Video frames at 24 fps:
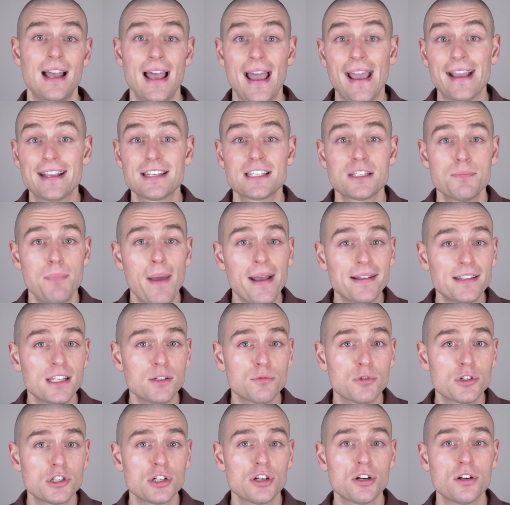
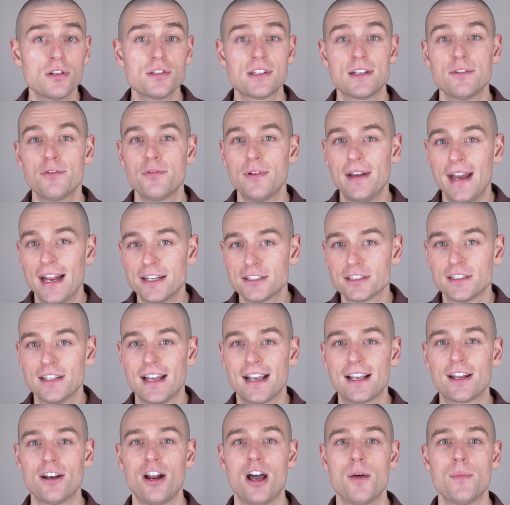Expected returns in financial
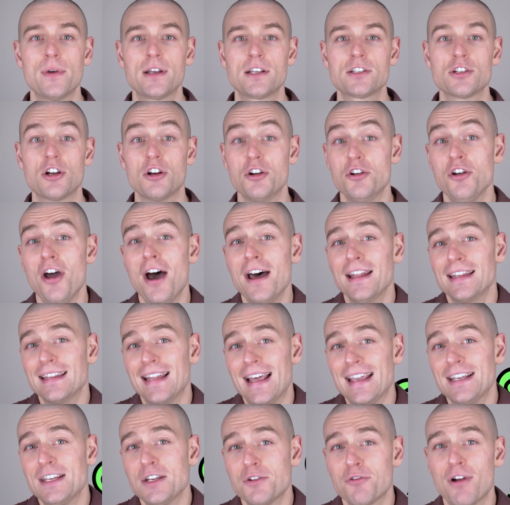economics are not
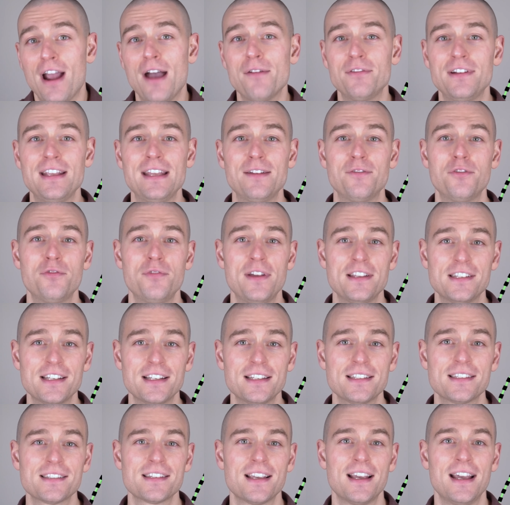like gravity in
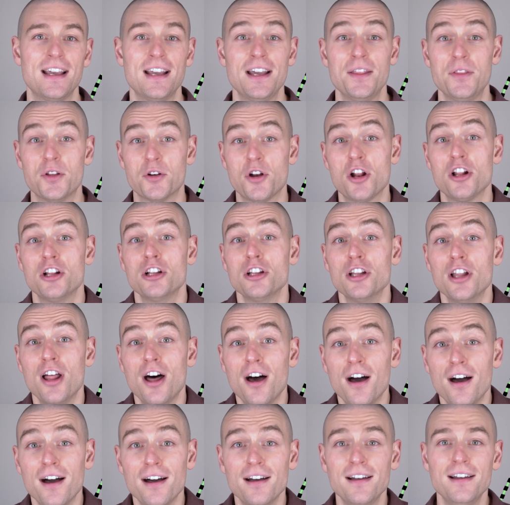physics. They're not a
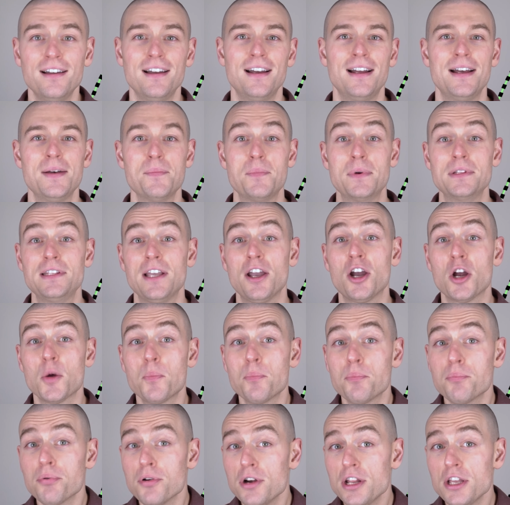law, but they are a
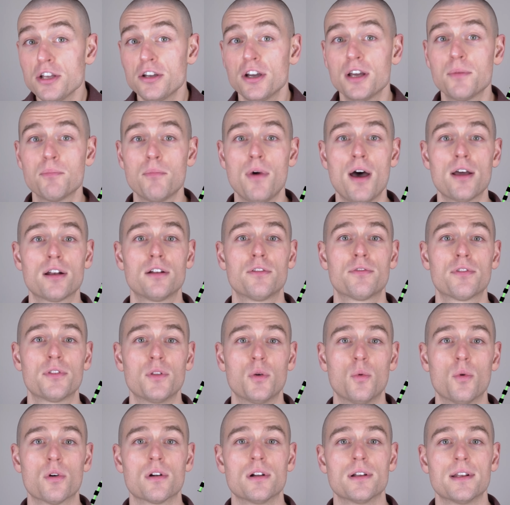pretty good model for
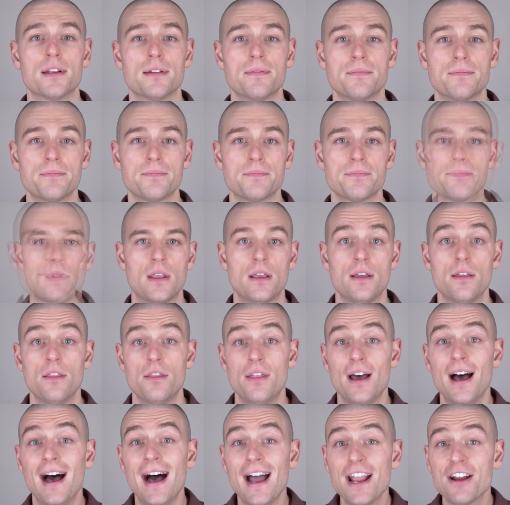the world.
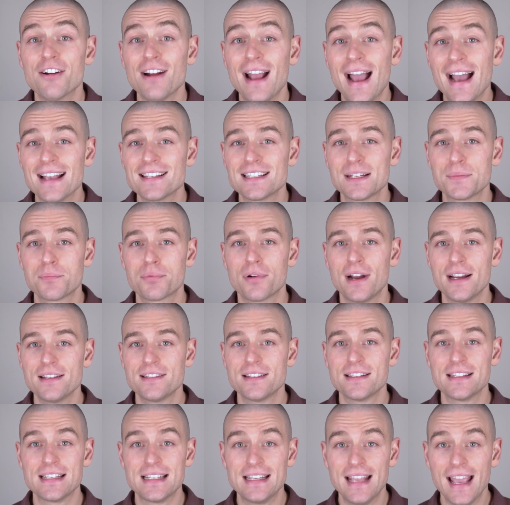The higher asset
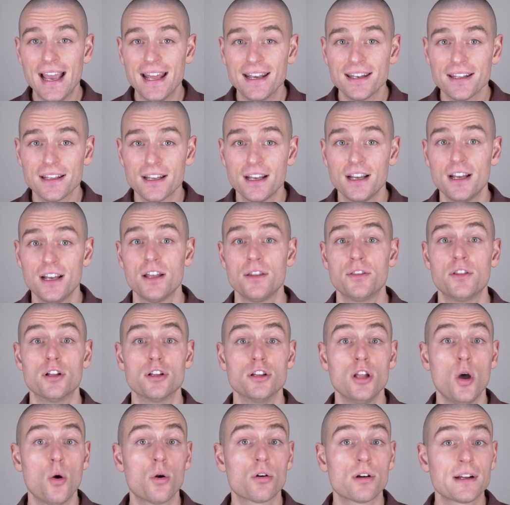prices get, the
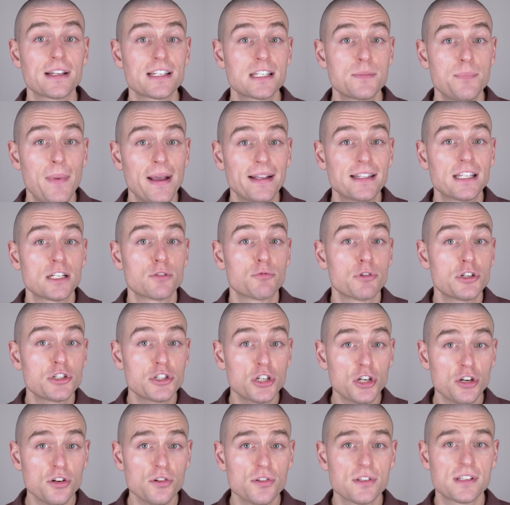lower expected
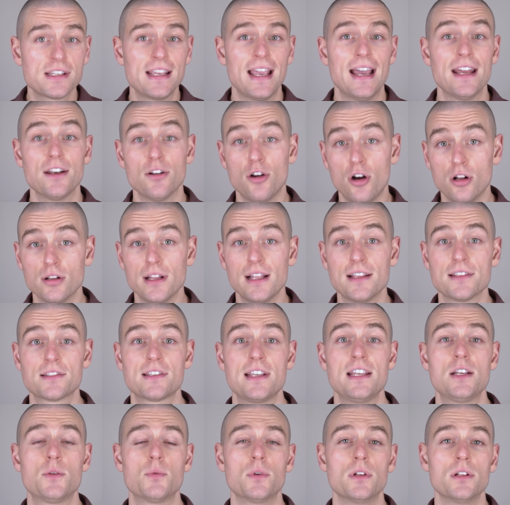returns get, all else
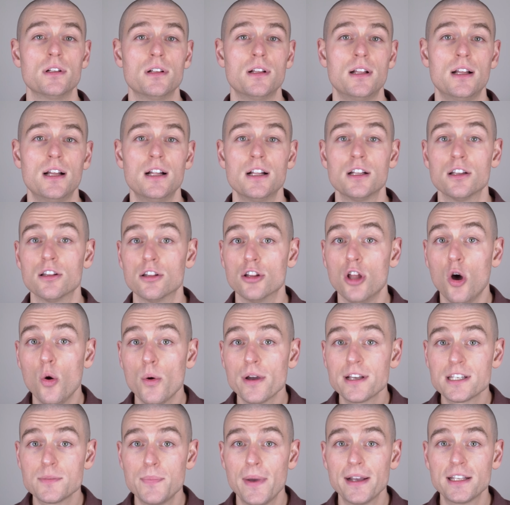equal. Low
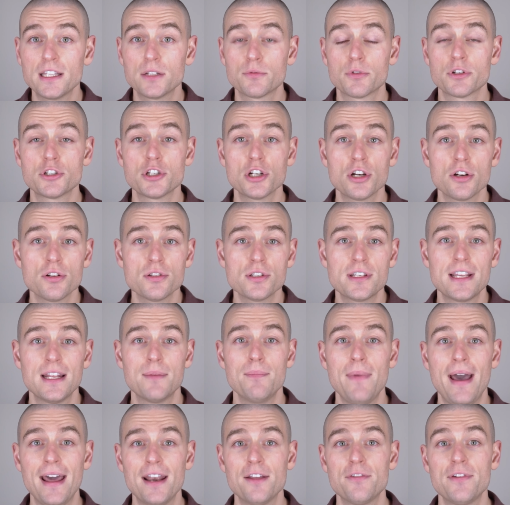expected returns
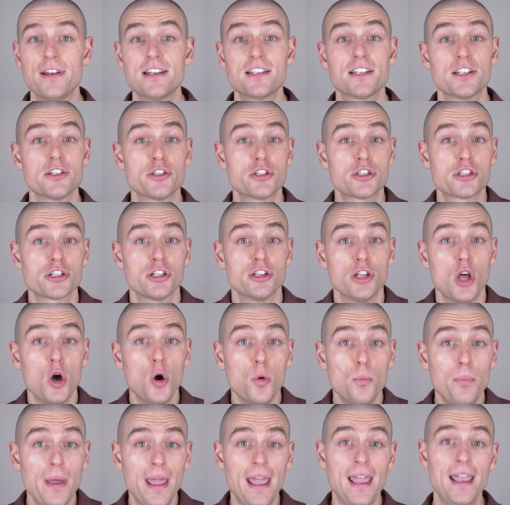can manifest as
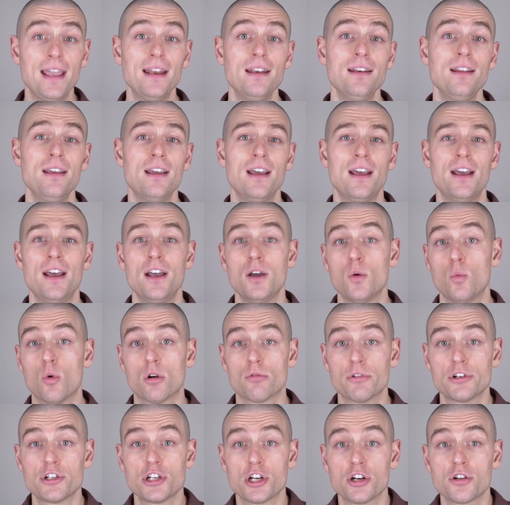slow pain, where
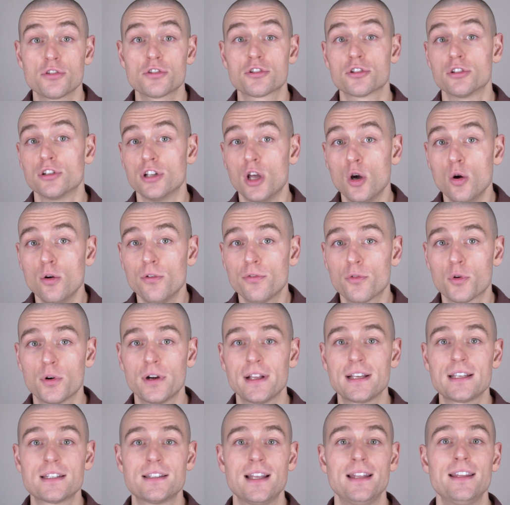returns are low for
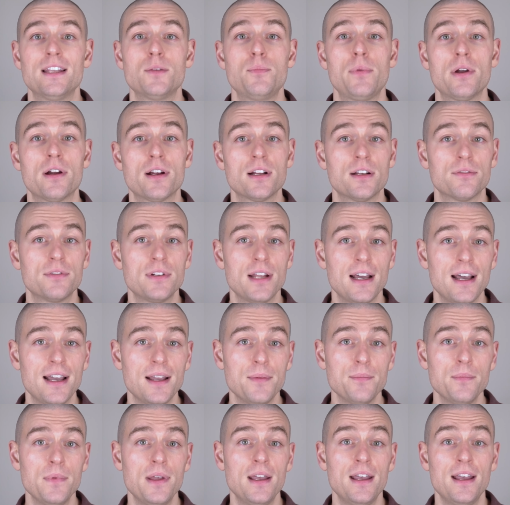an extended period of
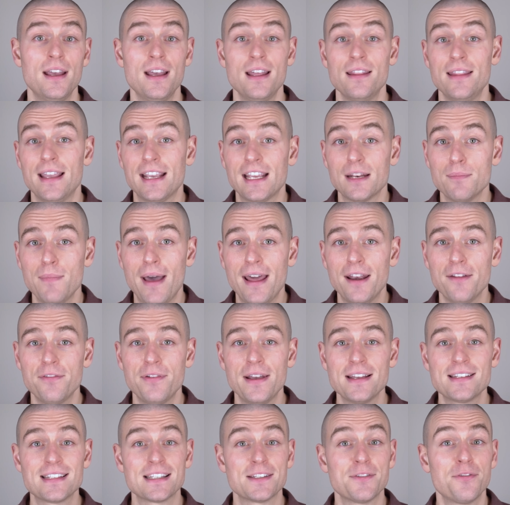time. They can
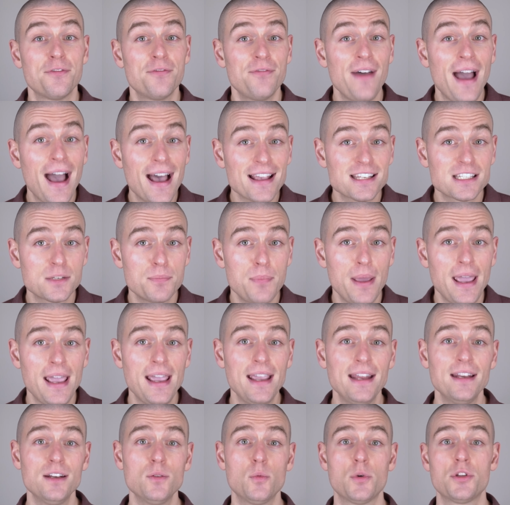manifest as fast
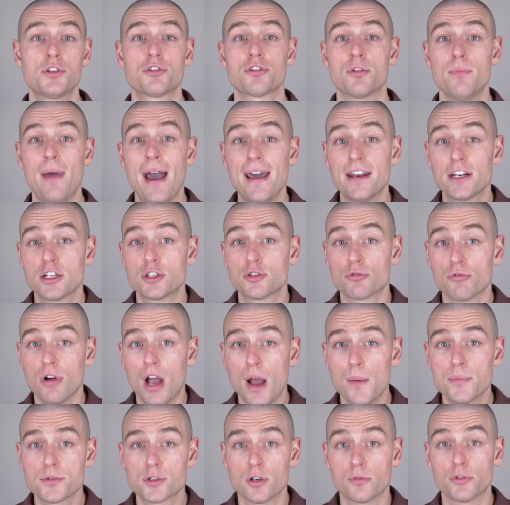pain with dramatic
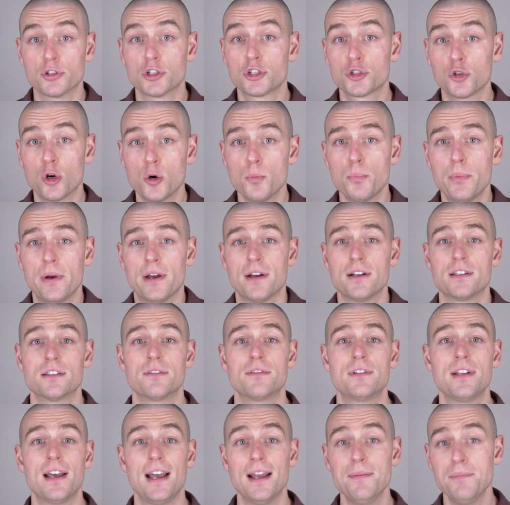drops over short periods
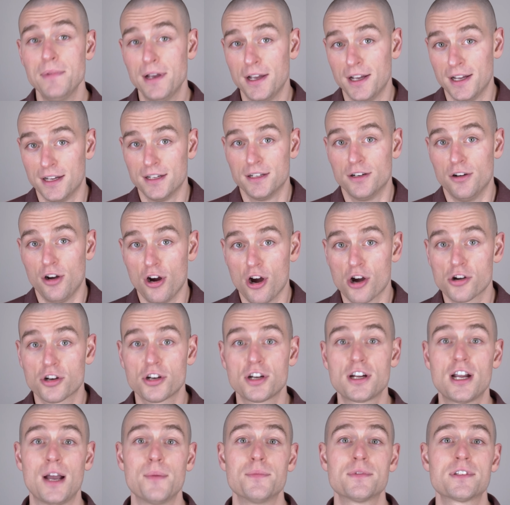of time.
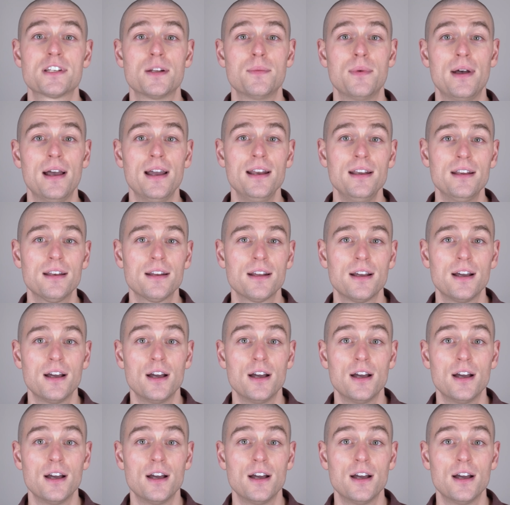ARC comes to mind.